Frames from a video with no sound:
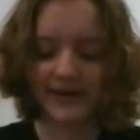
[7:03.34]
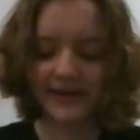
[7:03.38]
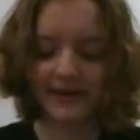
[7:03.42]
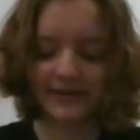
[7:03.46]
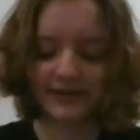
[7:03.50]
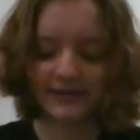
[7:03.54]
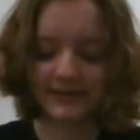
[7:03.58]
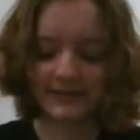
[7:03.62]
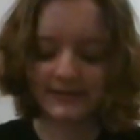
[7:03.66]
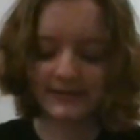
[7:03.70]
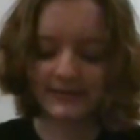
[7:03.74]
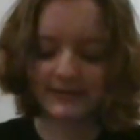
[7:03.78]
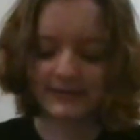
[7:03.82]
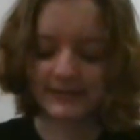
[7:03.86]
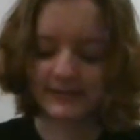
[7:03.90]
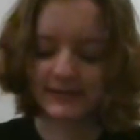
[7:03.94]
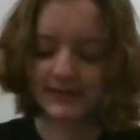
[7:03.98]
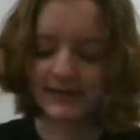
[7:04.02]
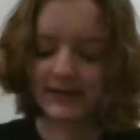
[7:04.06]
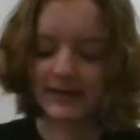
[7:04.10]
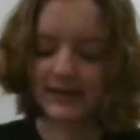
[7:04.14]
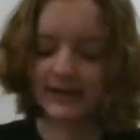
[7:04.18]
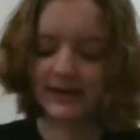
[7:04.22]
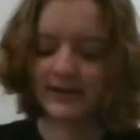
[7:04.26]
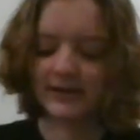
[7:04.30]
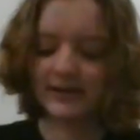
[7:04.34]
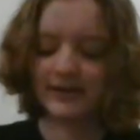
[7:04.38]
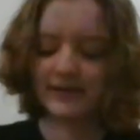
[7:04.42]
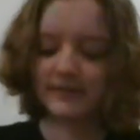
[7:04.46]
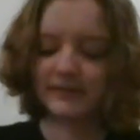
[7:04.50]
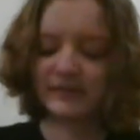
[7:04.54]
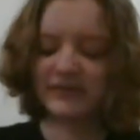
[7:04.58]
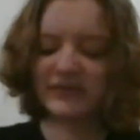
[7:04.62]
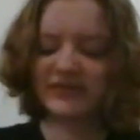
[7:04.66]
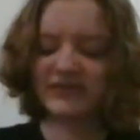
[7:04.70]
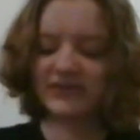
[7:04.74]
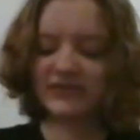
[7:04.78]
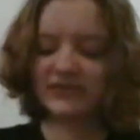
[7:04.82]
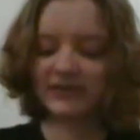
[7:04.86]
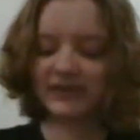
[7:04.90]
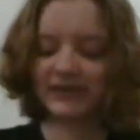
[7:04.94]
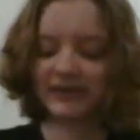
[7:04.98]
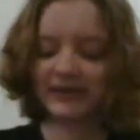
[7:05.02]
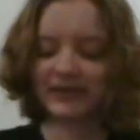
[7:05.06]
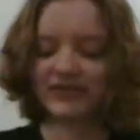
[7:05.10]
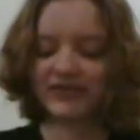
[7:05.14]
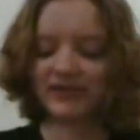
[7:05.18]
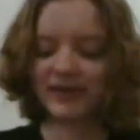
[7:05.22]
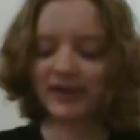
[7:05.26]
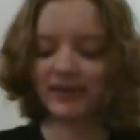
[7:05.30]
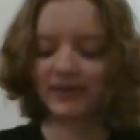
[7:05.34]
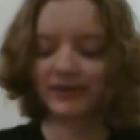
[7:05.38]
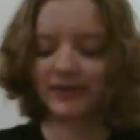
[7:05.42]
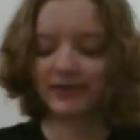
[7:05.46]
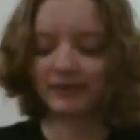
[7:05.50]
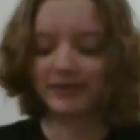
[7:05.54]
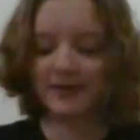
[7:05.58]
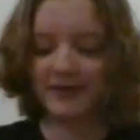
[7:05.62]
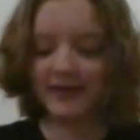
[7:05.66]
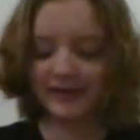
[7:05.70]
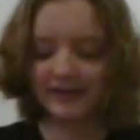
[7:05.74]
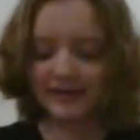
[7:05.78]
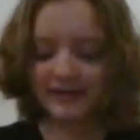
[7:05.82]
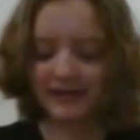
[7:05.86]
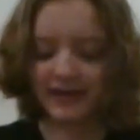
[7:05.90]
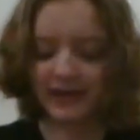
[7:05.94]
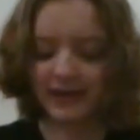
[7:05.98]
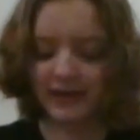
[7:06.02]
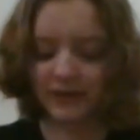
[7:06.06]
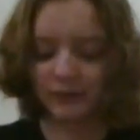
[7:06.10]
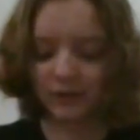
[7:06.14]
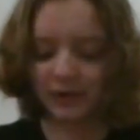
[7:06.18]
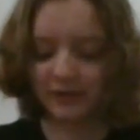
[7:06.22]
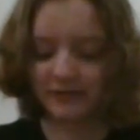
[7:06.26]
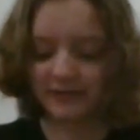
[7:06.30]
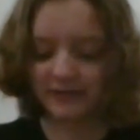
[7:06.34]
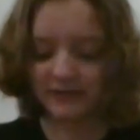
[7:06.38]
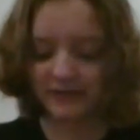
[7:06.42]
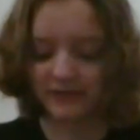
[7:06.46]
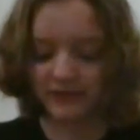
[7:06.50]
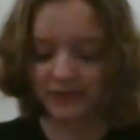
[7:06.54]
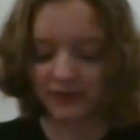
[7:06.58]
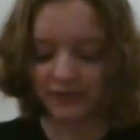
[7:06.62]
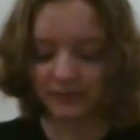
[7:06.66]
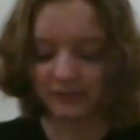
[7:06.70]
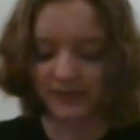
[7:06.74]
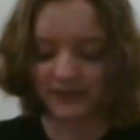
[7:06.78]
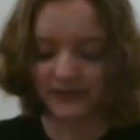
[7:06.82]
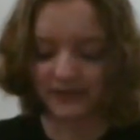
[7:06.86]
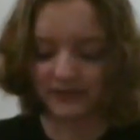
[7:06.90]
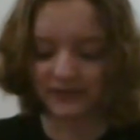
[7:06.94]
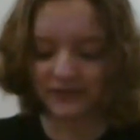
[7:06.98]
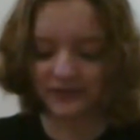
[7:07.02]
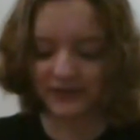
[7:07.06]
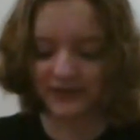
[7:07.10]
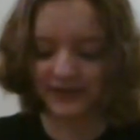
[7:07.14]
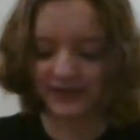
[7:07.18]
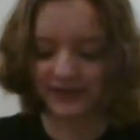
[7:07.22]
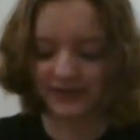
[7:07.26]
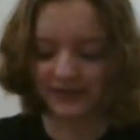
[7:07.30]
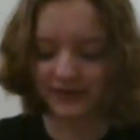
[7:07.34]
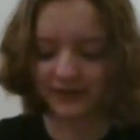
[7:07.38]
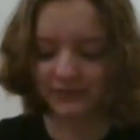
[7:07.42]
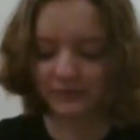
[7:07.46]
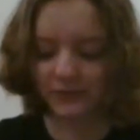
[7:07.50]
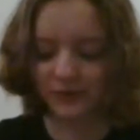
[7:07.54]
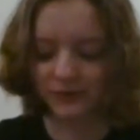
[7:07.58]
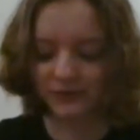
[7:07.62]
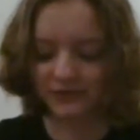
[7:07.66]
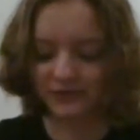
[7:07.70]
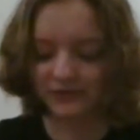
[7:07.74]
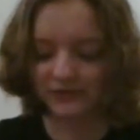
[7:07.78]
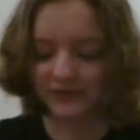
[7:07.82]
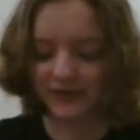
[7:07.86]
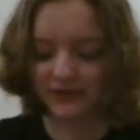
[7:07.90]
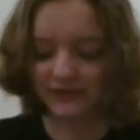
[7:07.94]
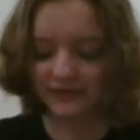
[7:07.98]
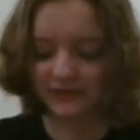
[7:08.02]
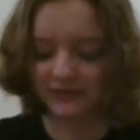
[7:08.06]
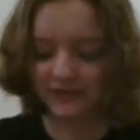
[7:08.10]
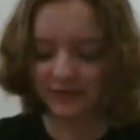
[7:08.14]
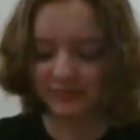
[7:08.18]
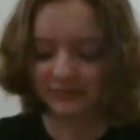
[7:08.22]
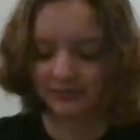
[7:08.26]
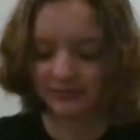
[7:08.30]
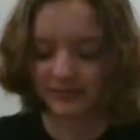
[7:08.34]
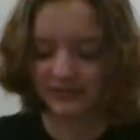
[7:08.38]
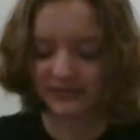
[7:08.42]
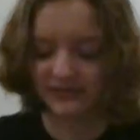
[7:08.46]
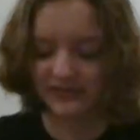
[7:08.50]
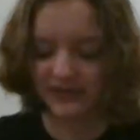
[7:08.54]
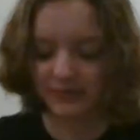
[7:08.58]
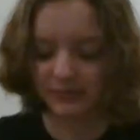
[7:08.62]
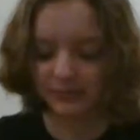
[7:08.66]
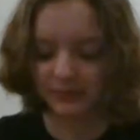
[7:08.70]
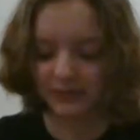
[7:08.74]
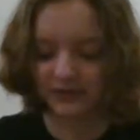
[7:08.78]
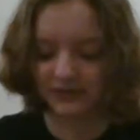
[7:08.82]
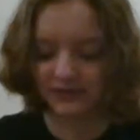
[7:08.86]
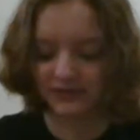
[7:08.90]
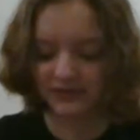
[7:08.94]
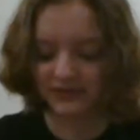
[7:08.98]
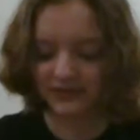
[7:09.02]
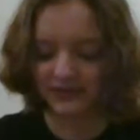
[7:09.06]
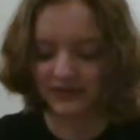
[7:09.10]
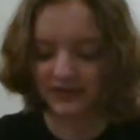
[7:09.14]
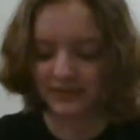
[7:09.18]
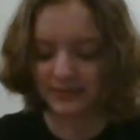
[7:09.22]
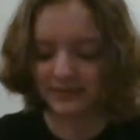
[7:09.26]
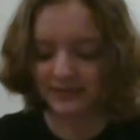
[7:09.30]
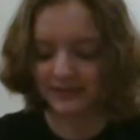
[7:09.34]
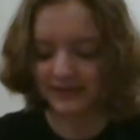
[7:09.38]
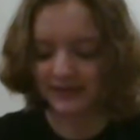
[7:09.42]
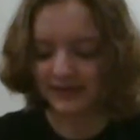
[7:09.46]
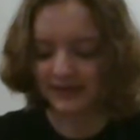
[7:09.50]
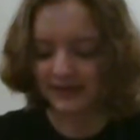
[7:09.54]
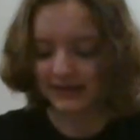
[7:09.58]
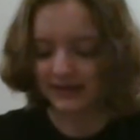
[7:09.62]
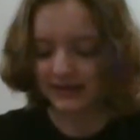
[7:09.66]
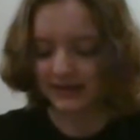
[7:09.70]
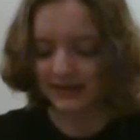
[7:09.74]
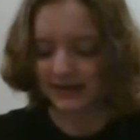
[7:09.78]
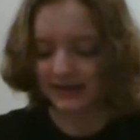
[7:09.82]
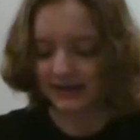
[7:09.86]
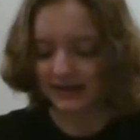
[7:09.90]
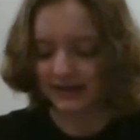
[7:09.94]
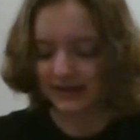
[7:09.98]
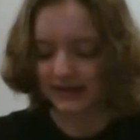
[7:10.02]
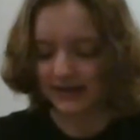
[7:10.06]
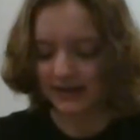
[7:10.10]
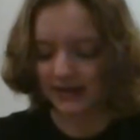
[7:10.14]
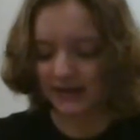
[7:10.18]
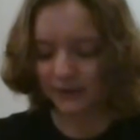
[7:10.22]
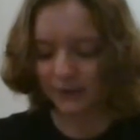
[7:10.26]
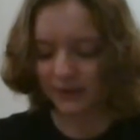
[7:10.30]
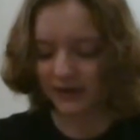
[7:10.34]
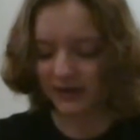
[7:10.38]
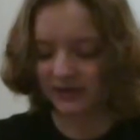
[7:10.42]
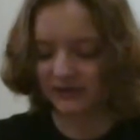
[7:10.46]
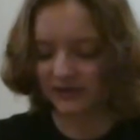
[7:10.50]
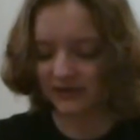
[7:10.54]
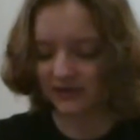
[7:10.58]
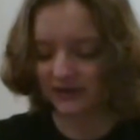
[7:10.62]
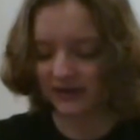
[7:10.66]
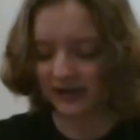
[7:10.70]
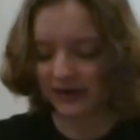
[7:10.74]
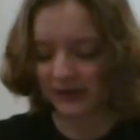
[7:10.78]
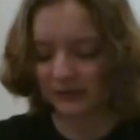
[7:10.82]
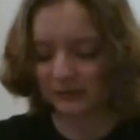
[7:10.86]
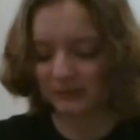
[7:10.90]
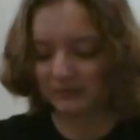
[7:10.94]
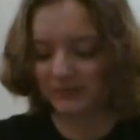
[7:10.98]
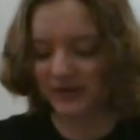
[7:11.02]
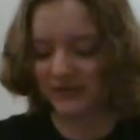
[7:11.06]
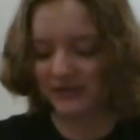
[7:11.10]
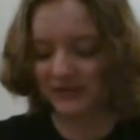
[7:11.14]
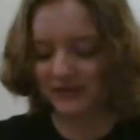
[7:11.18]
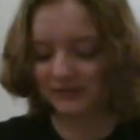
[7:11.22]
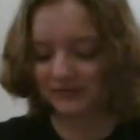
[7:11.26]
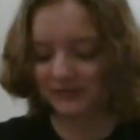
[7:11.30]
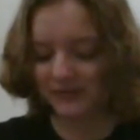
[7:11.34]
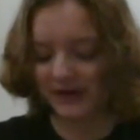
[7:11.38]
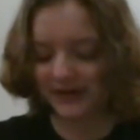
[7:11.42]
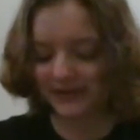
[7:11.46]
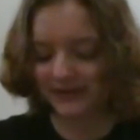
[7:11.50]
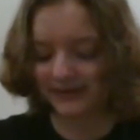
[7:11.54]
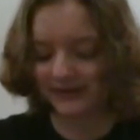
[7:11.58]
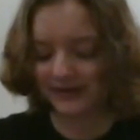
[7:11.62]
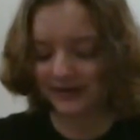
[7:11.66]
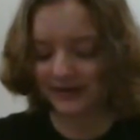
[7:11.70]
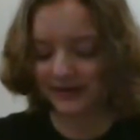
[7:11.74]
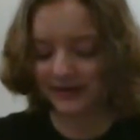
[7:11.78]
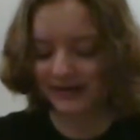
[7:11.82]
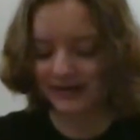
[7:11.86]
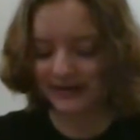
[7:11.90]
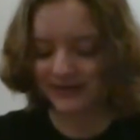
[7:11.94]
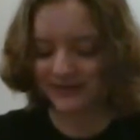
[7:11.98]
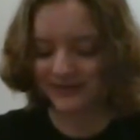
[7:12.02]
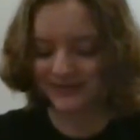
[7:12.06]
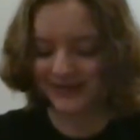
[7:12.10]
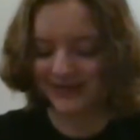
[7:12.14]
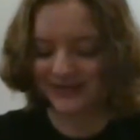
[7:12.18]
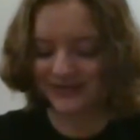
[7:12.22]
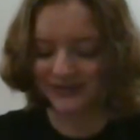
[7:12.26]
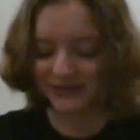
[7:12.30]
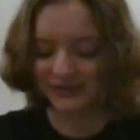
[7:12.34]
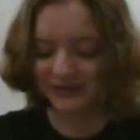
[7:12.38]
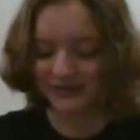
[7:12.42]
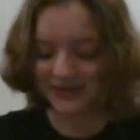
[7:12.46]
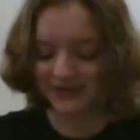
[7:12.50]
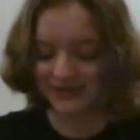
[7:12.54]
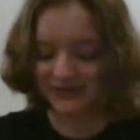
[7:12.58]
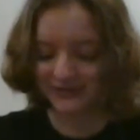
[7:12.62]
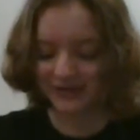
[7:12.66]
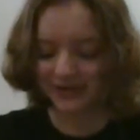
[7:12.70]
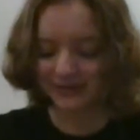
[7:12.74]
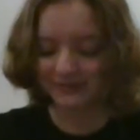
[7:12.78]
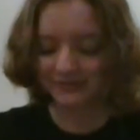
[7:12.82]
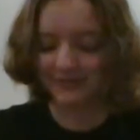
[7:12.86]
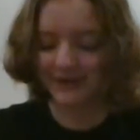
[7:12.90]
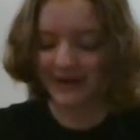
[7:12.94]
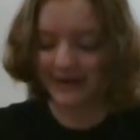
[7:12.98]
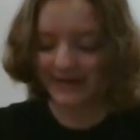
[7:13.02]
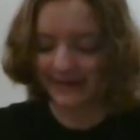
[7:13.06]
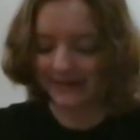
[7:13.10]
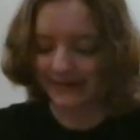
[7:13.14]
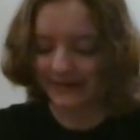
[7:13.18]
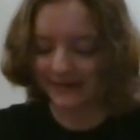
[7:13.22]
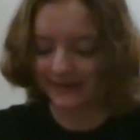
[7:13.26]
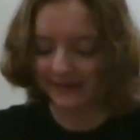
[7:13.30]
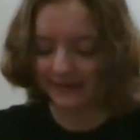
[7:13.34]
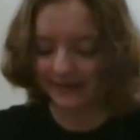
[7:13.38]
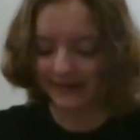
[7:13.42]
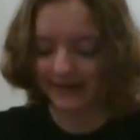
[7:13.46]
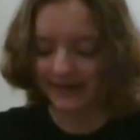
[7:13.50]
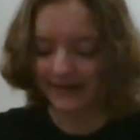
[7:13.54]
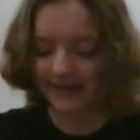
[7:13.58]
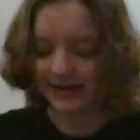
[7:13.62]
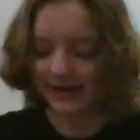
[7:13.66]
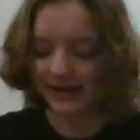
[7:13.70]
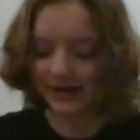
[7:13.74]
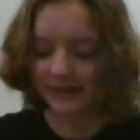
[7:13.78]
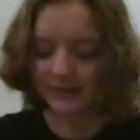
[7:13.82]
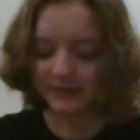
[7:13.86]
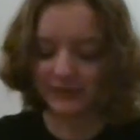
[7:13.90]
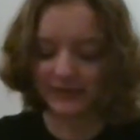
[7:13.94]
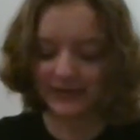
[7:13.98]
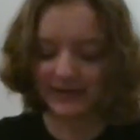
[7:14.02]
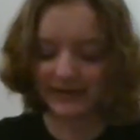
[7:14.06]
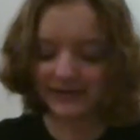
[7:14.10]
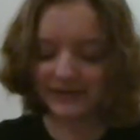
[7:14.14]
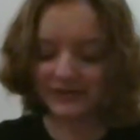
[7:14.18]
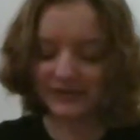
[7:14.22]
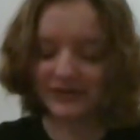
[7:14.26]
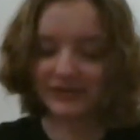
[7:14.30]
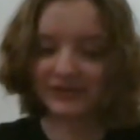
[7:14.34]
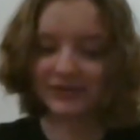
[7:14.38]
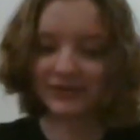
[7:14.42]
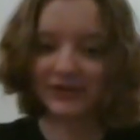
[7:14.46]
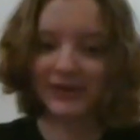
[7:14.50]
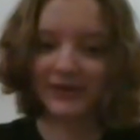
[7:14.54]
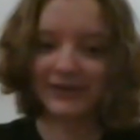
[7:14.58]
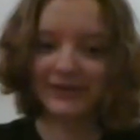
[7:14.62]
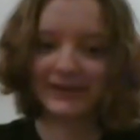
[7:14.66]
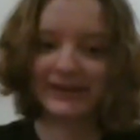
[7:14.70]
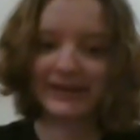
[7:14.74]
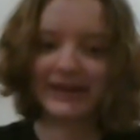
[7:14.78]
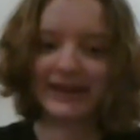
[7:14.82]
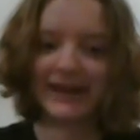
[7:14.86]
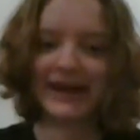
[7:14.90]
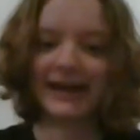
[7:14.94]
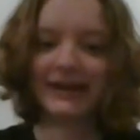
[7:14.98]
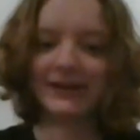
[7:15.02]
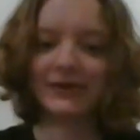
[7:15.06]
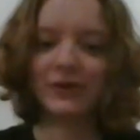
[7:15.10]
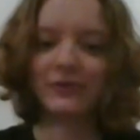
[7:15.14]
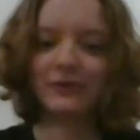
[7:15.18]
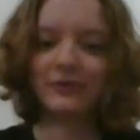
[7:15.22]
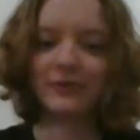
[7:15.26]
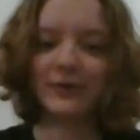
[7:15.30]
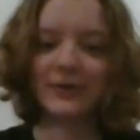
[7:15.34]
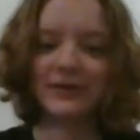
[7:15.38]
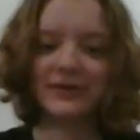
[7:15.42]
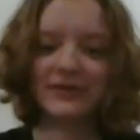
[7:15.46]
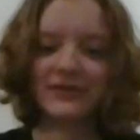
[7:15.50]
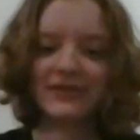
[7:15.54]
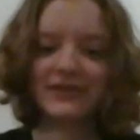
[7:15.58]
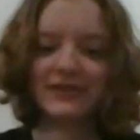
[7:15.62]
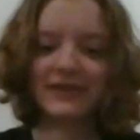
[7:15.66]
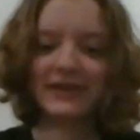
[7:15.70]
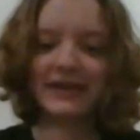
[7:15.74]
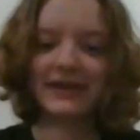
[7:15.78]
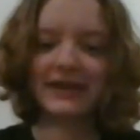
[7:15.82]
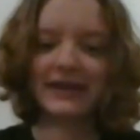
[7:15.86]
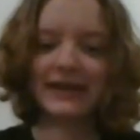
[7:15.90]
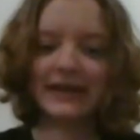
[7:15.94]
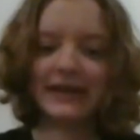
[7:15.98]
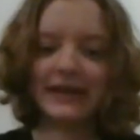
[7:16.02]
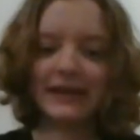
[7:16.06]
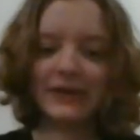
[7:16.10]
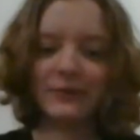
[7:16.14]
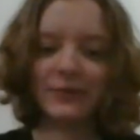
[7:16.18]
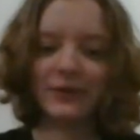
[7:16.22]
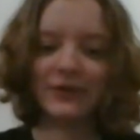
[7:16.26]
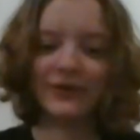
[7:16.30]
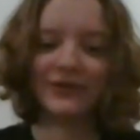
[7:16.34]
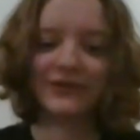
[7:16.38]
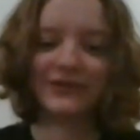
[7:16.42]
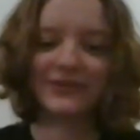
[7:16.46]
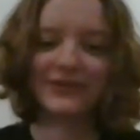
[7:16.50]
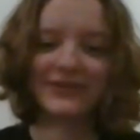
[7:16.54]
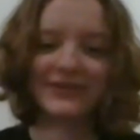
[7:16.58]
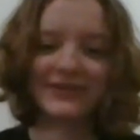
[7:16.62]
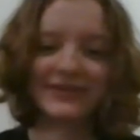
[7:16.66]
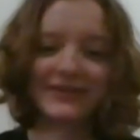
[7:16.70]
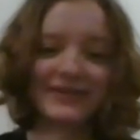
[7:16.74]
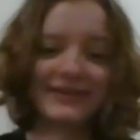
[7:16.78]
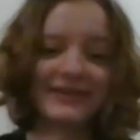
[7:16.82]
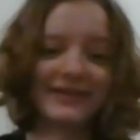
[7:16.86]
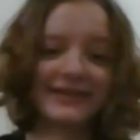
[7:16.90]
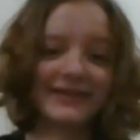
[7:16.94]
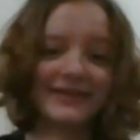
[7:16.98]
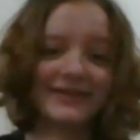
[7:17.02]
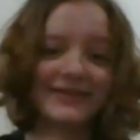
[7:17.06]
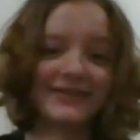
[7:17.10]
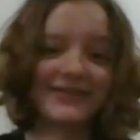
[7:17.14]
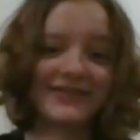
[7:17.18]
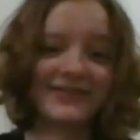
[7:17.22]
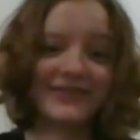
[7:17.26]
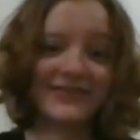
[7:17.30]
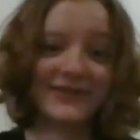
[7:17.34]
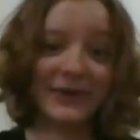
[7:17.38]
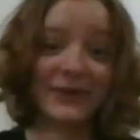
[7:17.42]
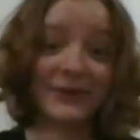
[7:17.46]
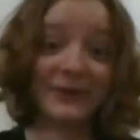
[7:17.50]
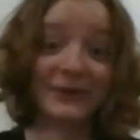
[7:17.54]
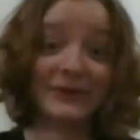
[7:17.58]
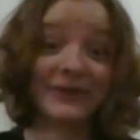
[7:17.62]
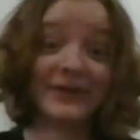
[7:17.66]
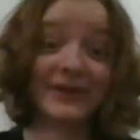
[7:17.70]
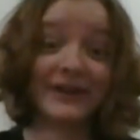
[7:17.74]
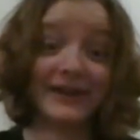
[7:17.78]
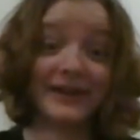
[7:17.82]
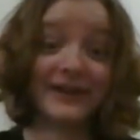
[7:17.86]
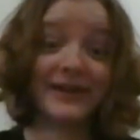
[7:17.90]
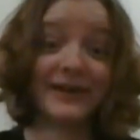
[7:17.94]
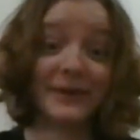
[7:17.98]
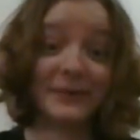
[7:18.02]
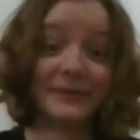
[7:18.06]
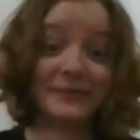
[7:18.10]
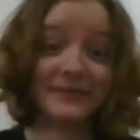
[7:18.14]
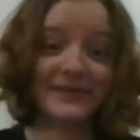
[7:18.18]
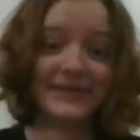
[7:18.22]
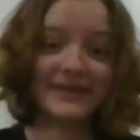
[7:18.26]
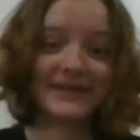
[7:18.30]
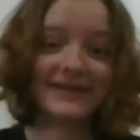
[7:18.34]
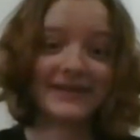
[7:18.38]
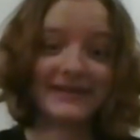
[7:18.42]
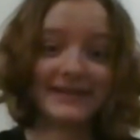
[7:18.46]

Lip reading: Hill. Mrs. Duncan sat on the rock. The warmth of his own mother sitting on him woke Sylvester up from his deep winter sleep. He wanted to shout, "Mother, Father, it's me, Sylvester, I'm right here." But he couldn't talk, he had no voice. He was stone dumb.